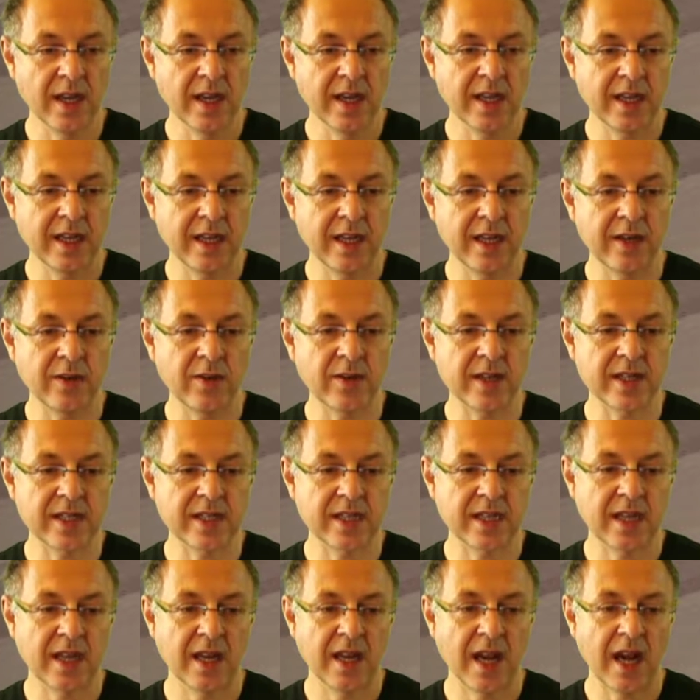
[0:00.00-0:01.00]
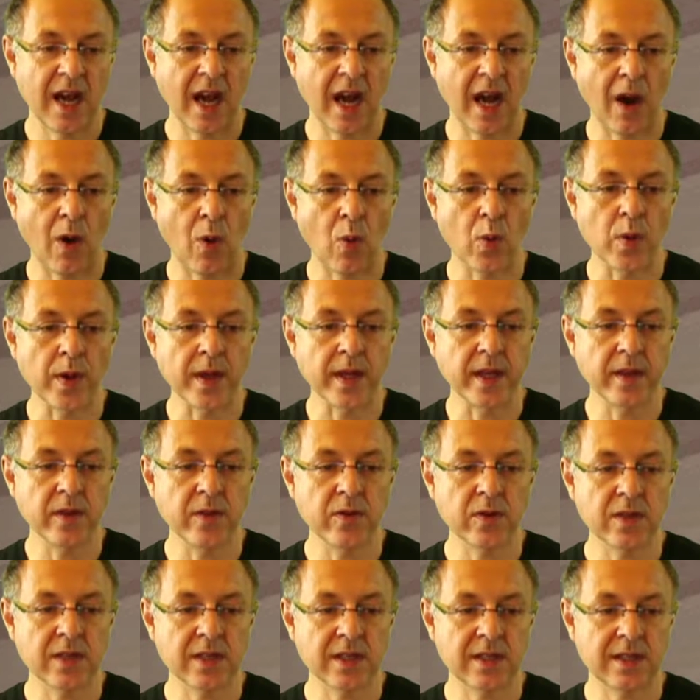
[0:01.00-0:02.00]
Here is how we
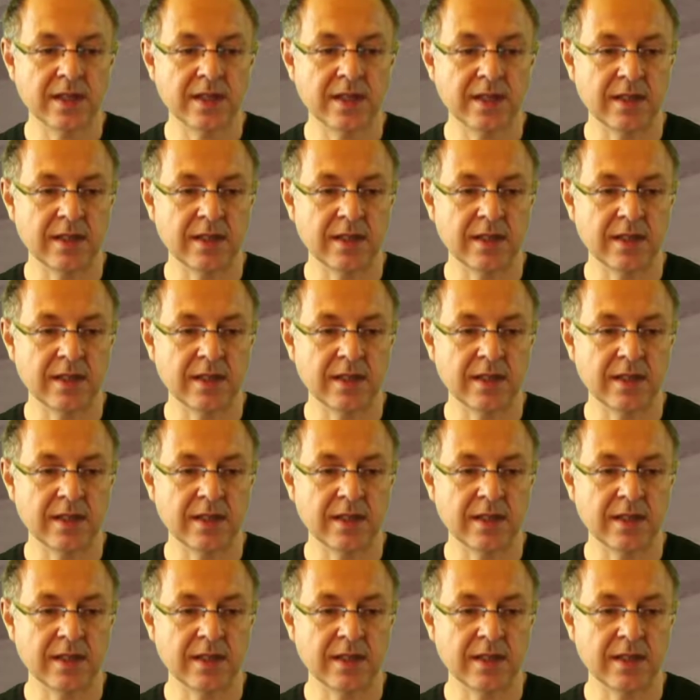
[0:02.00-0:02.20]
use it.